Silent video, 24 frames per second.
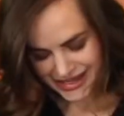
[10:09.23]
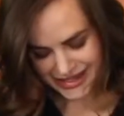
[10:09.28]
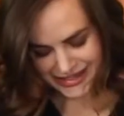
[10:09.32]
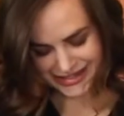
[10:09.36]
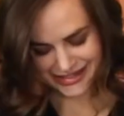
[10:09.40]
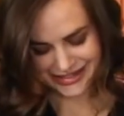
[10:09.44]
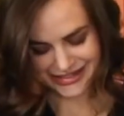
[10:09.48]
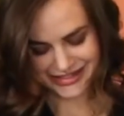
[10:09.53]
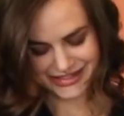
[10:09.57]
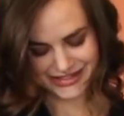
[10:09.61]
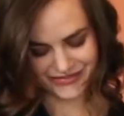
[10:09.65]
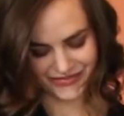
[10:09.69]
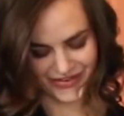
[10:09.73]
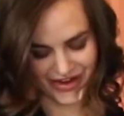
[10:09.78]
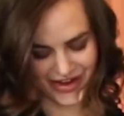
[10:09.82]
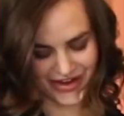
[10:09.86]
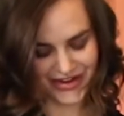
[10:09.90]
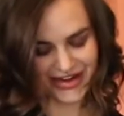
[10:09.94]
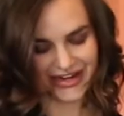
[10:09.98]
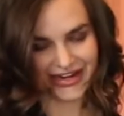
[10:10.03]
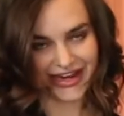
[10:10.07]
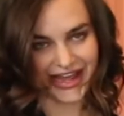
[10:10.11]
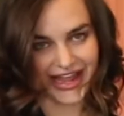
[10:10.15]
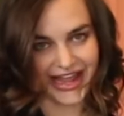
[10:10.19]
It is
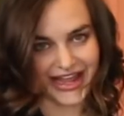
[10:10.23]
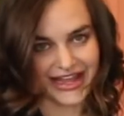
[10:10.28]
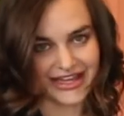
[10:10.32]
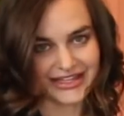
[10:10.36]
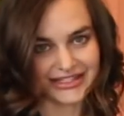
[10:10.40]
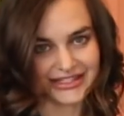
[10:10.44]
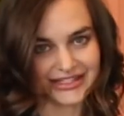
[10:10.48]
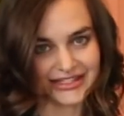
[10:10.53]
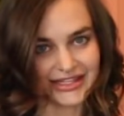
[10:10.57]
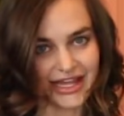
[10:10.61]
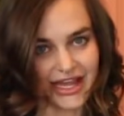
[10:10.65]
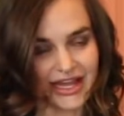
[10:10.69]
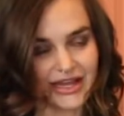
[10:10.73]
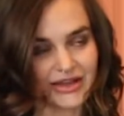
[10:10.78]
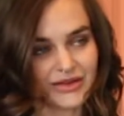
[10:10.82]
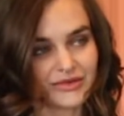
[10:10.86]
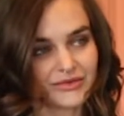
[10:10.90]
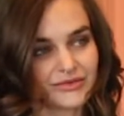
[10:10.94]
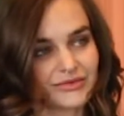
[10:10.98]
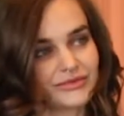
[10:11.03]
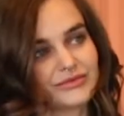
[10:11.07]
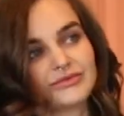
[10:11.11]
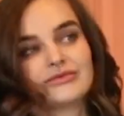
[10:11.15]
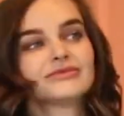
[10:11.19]
very nice.
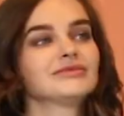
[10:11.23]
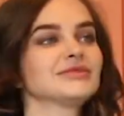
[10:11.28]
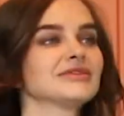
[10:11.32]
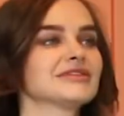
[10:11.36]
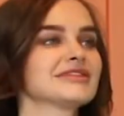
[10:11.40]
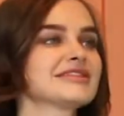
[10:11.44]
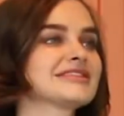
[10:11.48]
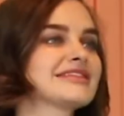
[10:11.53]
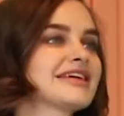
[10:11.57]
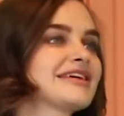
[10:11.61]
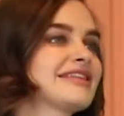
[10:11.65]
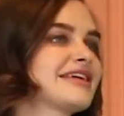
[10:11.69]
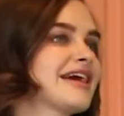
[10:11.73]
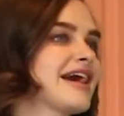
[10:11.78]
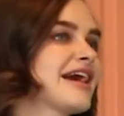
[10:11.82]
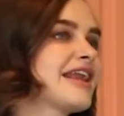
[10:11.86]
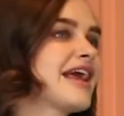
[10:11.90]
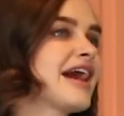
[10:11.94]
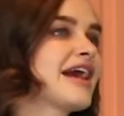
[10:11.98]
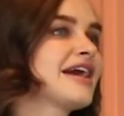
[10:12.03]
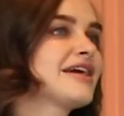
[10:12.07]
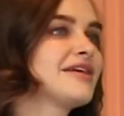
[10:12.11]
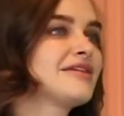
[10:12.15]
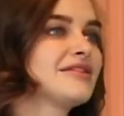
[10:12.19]
I will say
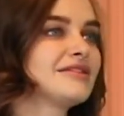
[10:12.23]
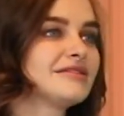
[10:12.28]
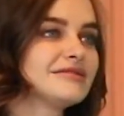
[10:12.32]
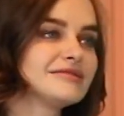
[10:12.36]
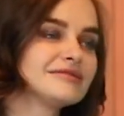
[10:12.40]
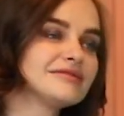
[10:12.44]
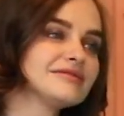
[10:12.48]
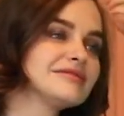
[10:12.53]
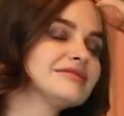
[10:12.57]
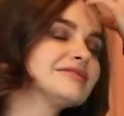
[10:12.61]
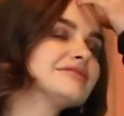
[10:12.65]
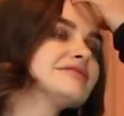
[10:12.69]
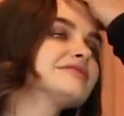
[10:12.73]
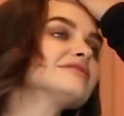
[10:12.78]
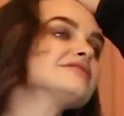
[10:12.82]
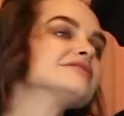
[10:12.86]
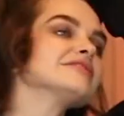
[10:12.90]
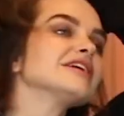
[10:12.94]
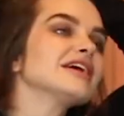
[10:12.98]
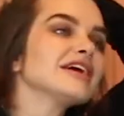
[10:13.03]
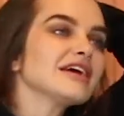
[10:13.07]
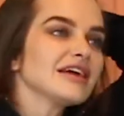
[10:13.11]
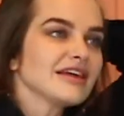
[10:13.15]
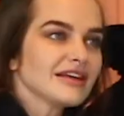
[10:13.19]
that.
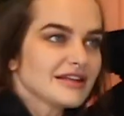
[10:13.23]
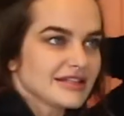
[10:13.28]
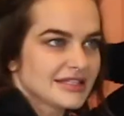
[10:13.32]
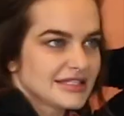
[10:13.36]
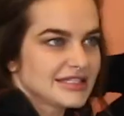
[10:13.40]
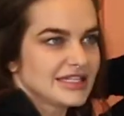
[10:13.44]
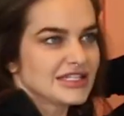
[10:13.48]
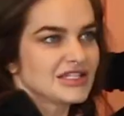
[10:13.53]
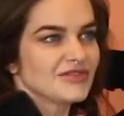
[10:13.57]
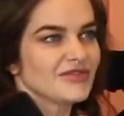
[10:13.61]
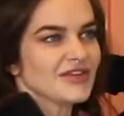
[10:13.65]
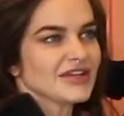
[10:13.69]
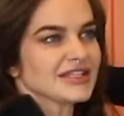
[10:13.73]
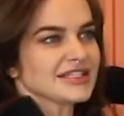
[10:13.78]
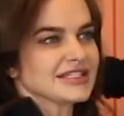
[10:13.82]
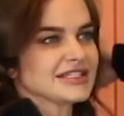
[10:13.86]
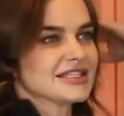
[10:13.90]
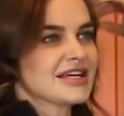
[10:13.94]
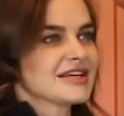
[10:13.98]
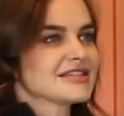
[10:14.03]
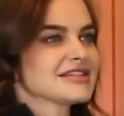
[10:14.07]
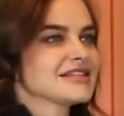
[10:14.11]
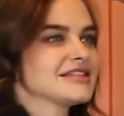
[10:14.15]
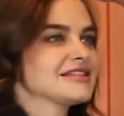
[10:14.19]
Stitch Fix
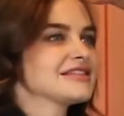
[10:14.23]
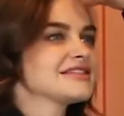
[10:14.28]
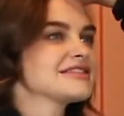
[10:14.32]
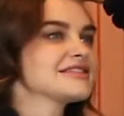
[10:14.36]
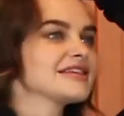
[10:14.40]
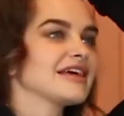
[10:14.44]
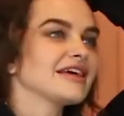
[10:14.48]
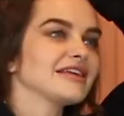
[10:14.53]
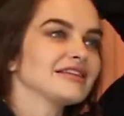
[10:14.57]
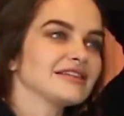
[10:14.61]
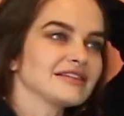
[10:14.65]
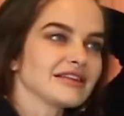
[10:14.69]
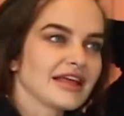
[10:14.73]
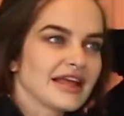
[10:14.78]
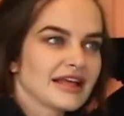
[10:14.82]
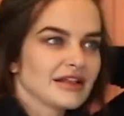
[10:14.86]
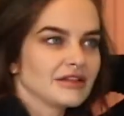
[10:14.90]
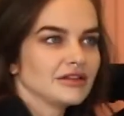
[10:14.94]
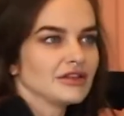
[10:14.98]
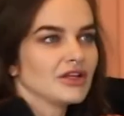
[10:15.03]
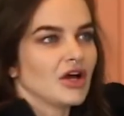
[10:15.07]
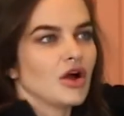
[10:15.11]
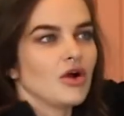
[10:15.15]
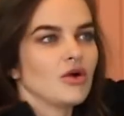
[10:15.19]
doesn't send
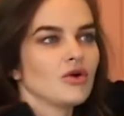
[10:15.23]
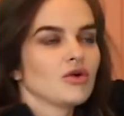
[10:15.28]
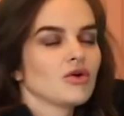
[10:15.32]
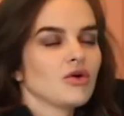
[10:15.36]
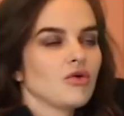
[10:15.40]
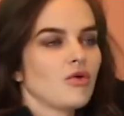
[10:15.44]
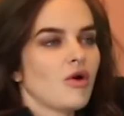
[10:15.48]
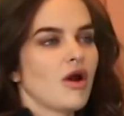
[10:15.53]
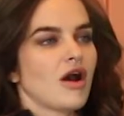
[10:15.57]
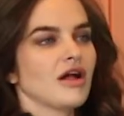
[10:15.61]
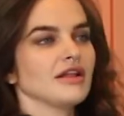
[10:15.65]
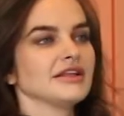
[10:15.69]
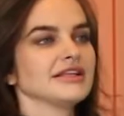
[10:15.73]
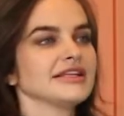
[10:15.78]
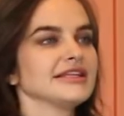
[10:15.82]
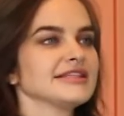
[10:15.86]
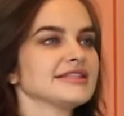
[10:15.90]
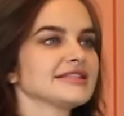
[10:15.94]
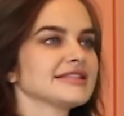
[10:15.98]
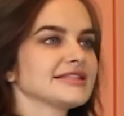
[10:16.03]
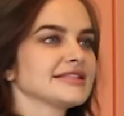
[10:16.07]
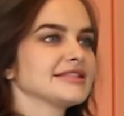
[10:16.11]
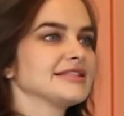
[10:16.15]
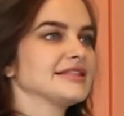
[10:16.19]
like low quality
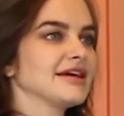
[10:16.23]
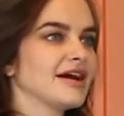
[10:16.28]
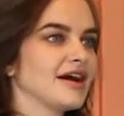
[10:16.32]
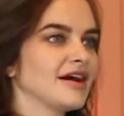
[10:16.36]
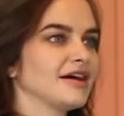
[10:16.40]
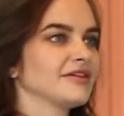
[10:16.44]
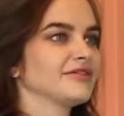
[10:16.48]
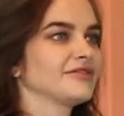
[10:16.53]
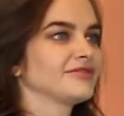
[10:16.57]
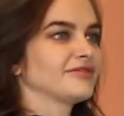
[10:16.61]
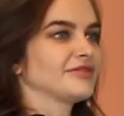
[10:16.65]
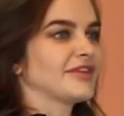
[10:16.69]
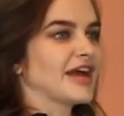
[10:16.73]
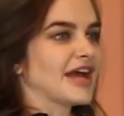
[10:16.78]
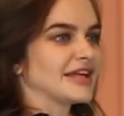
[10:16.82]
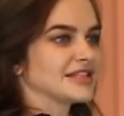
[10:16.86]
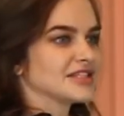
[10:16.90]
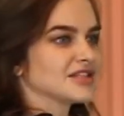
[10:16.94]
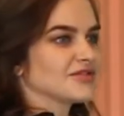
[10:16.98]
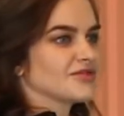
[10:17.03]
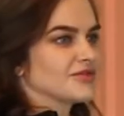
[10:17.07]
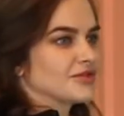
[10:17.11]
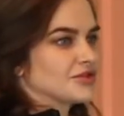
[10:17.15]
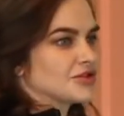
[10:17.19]
stuff,
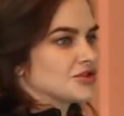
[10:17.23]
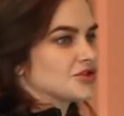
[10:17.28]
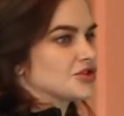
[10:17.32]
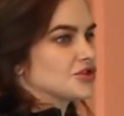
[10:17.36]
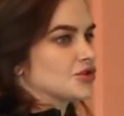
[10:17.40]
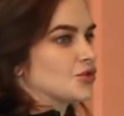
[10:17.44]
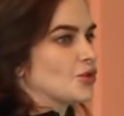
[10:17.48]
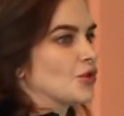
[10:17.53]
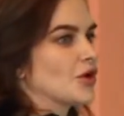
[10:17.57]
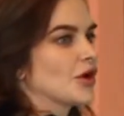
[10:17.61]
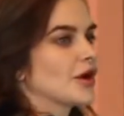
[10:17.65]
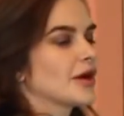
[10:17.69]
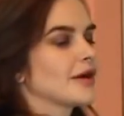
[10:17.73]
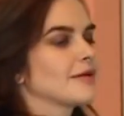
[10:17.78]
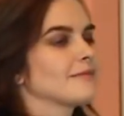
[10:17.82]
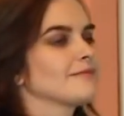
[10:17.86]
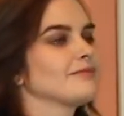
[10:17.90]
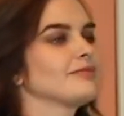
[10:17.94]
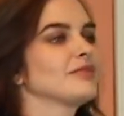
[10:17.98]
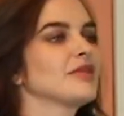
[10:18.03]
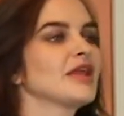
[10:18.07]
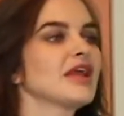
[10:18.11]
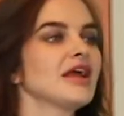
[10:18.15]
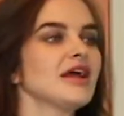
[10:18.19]
that's for sure.